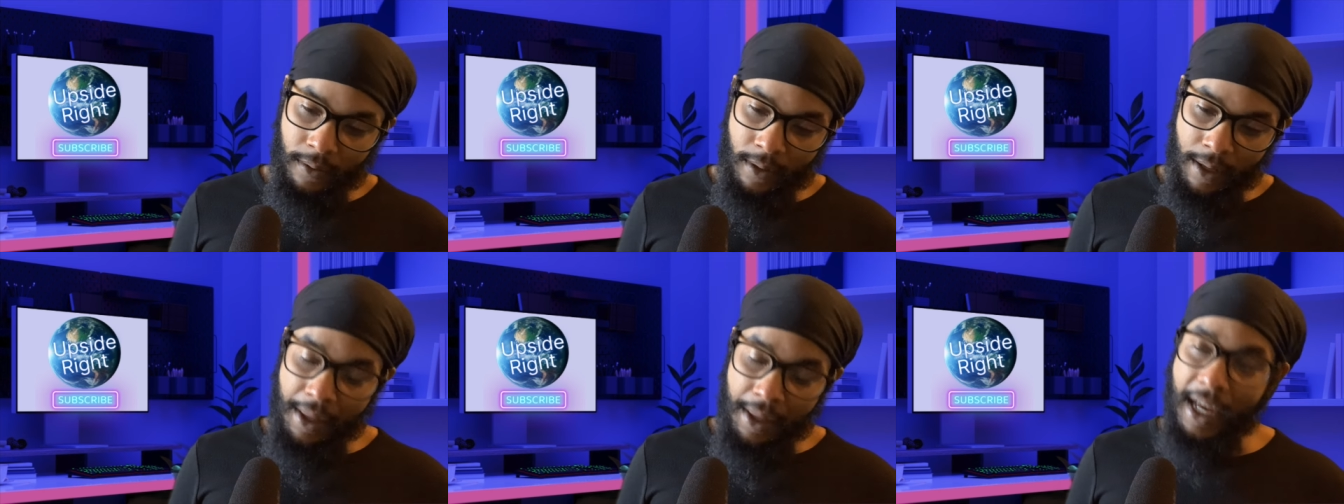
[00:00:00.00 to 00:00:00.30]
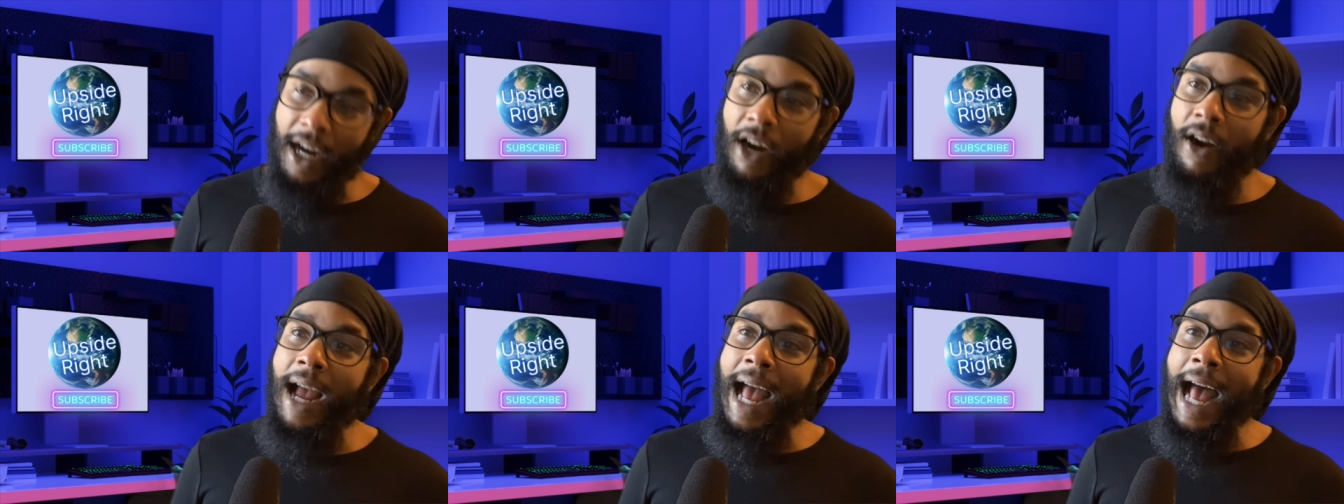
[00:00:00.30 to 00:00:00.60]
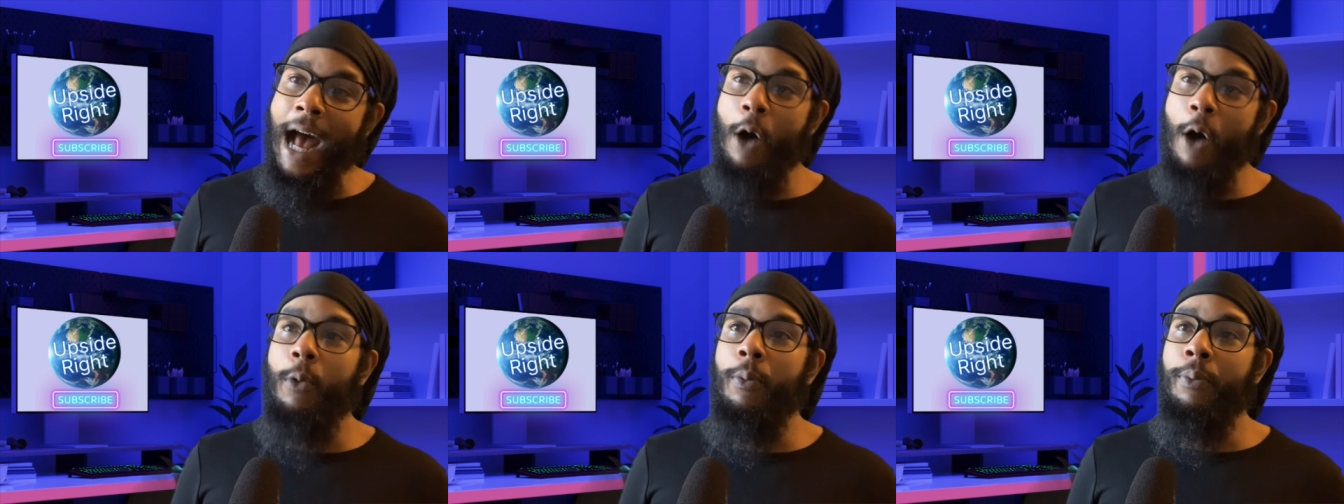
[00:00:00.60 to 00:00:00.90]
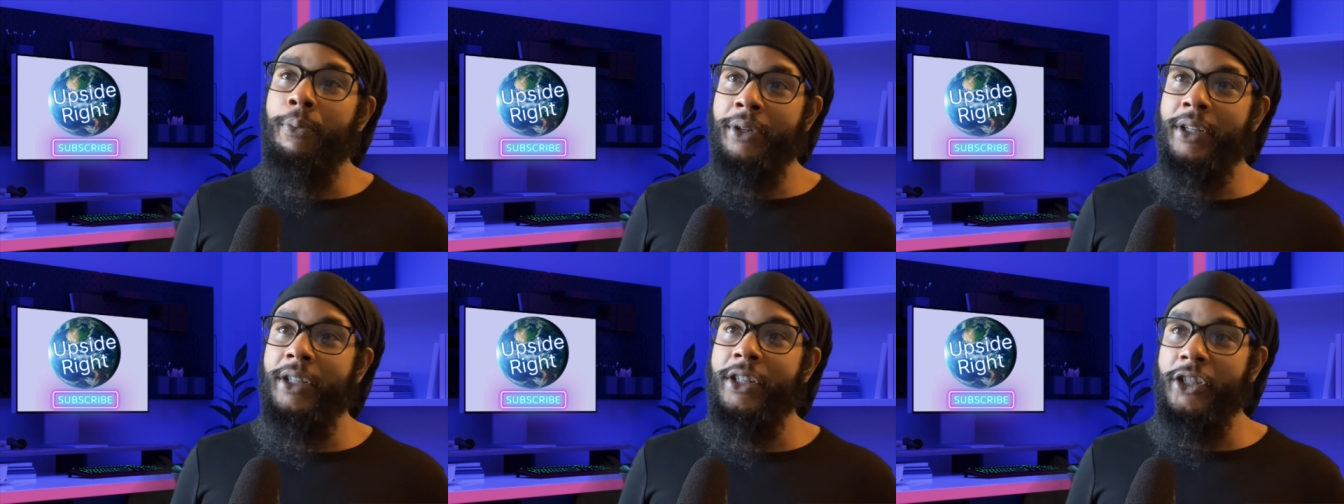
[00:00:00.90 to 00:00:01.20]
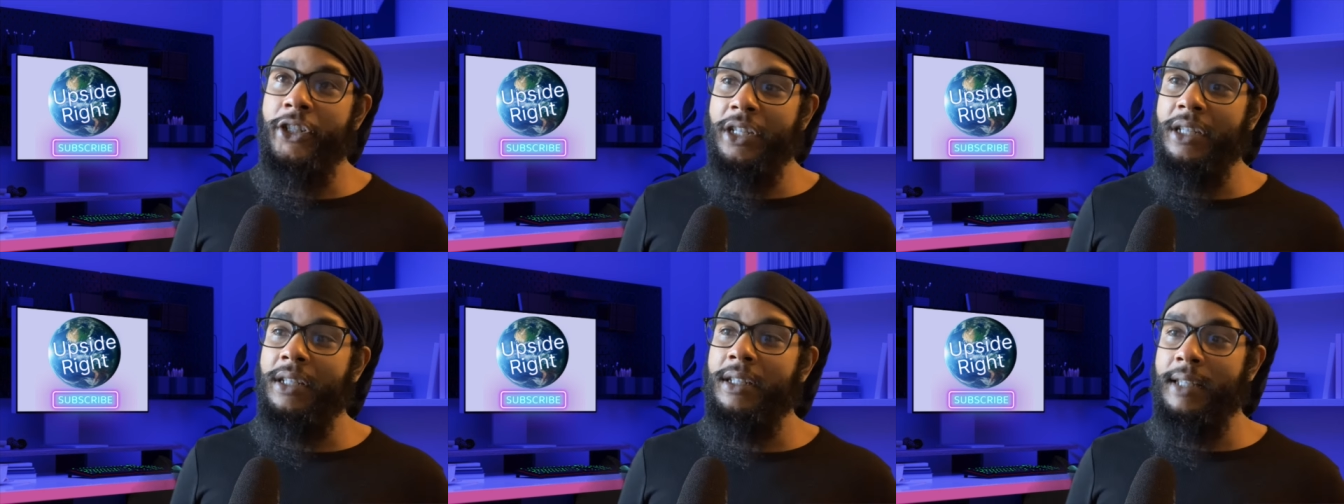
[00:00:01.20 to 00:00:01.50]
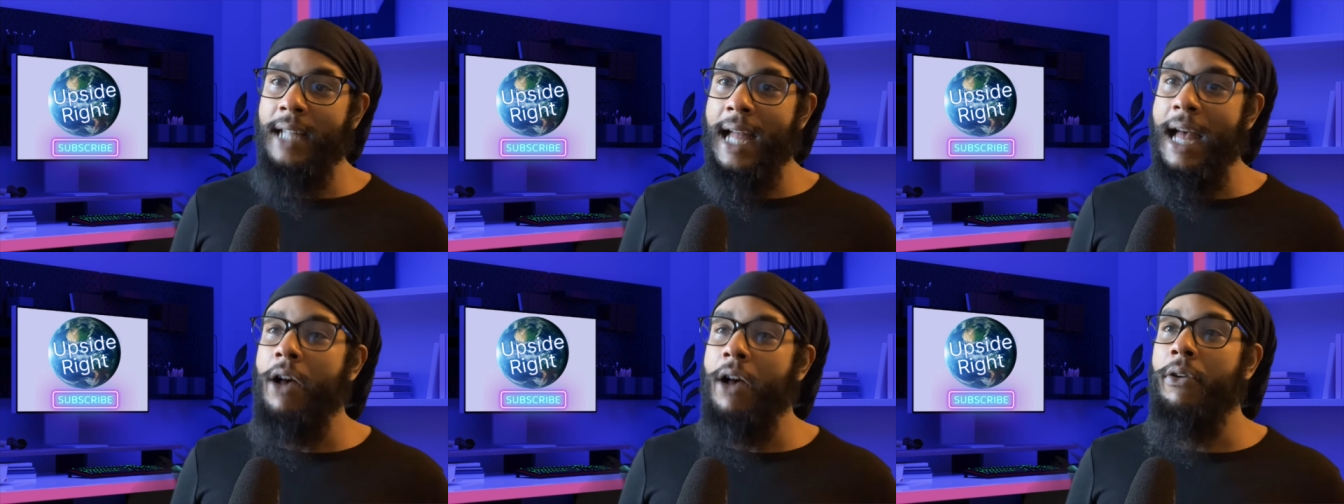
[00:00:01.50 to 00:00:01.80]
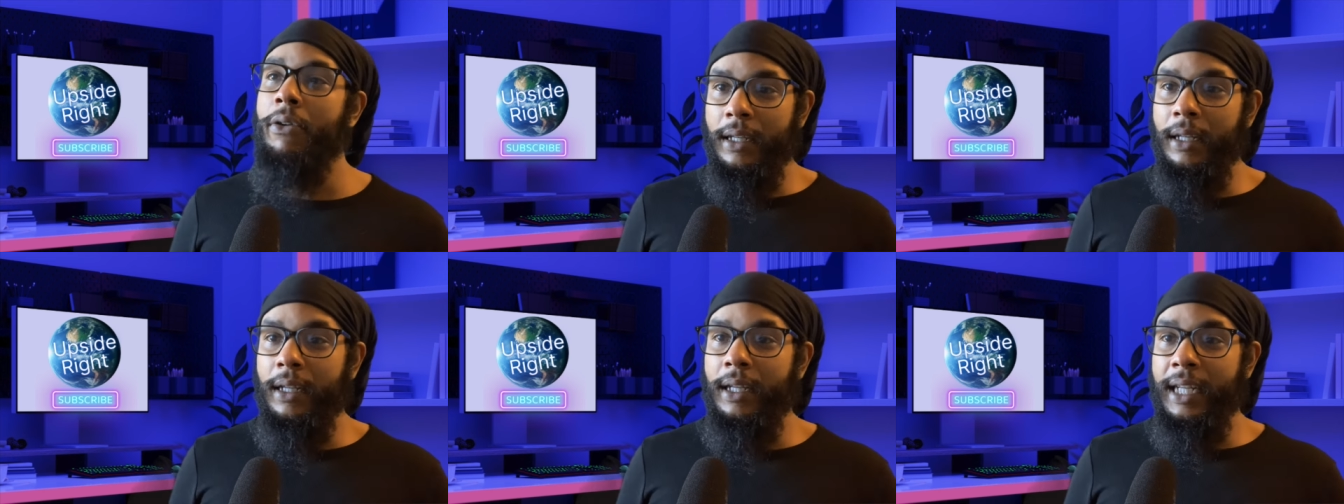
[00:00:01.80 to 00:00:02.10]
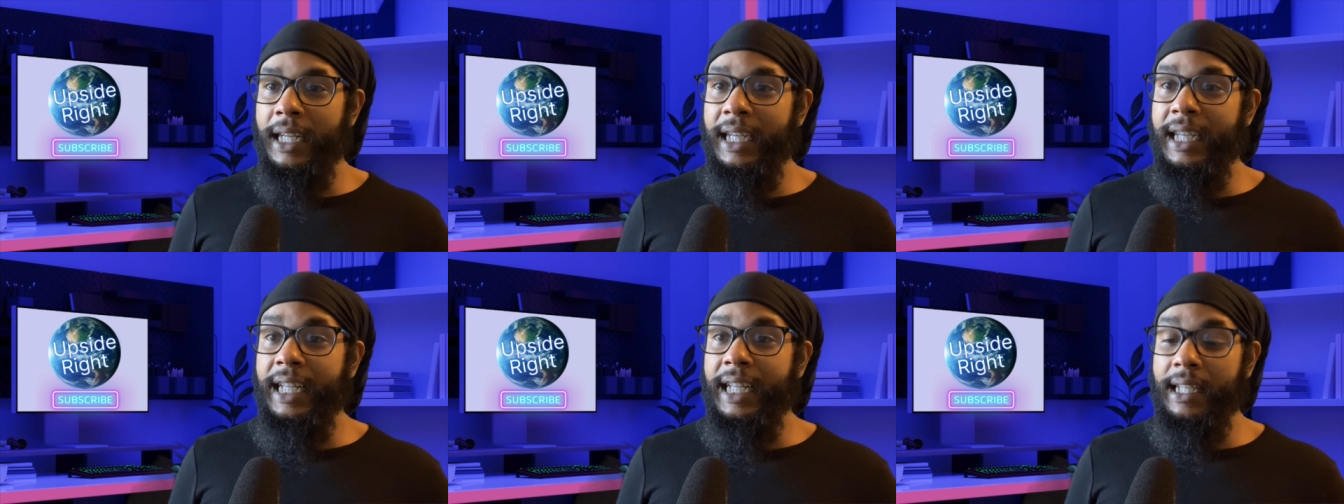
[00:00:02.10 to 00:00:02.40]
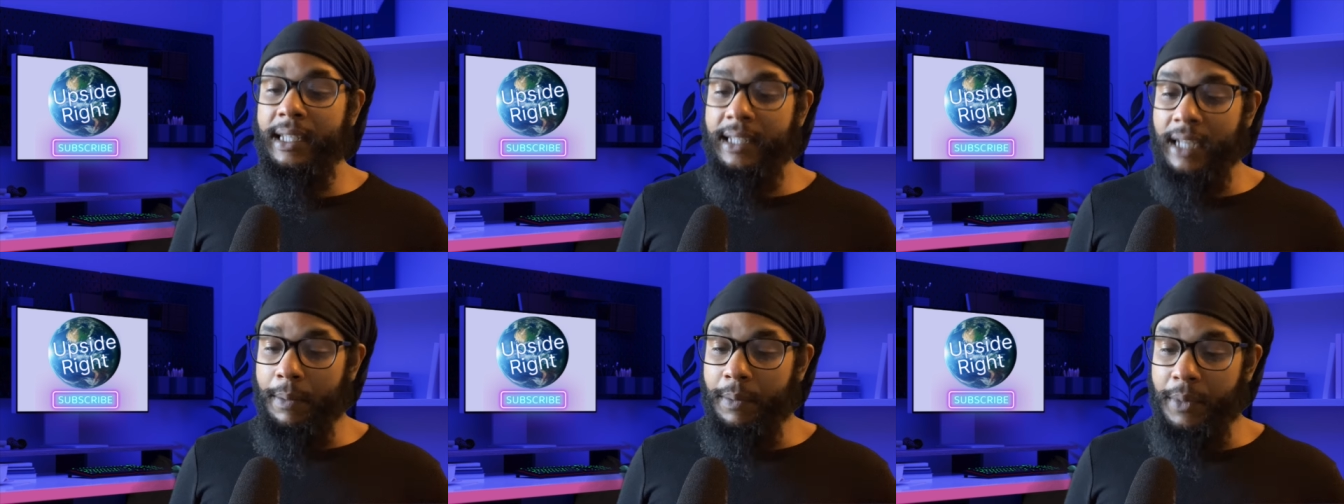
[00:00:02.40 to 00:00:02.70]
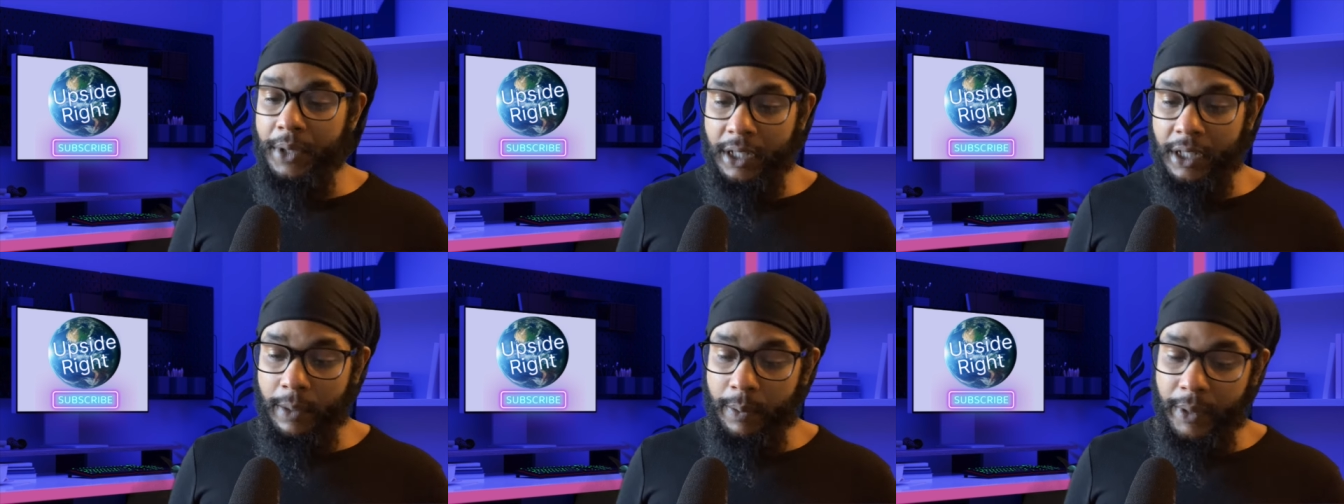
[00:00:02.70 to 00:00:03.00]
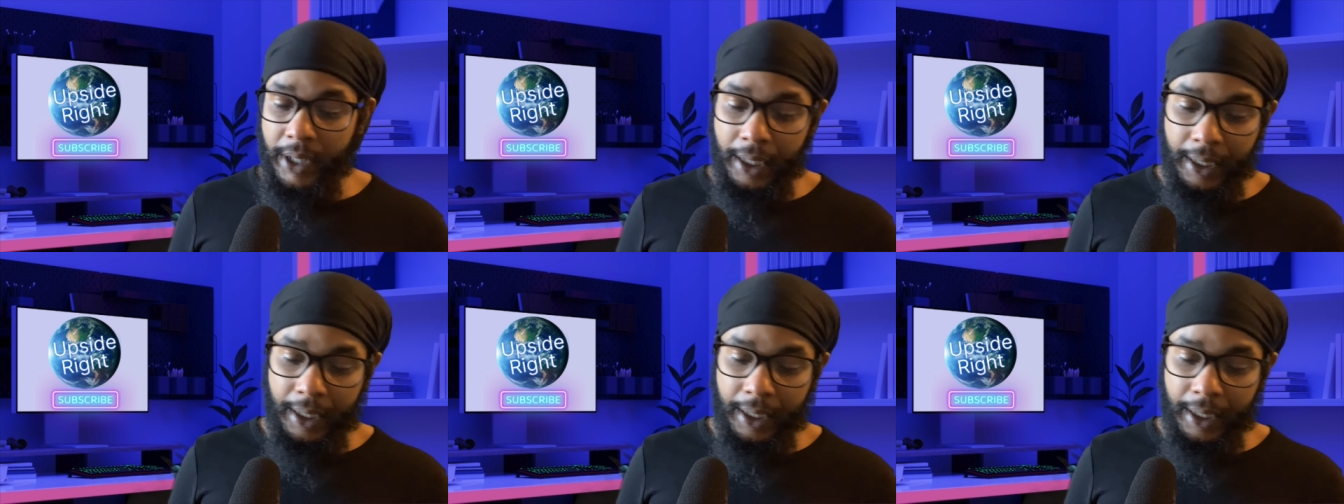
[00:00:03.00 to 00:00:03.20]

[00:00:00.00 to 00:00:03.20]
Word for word: their output just now, it did something to me.